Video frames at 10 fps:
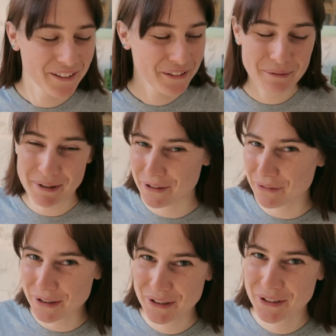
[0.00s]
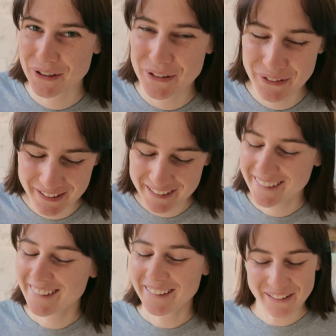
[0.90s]
No matter what you do,
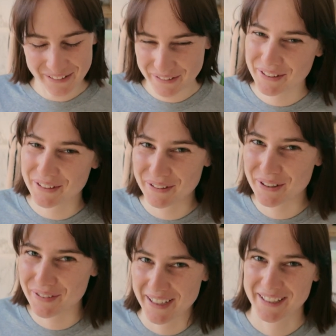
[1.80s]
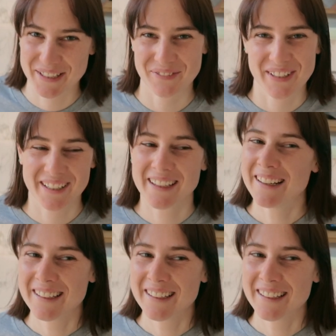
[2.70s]
you always start with vacuuming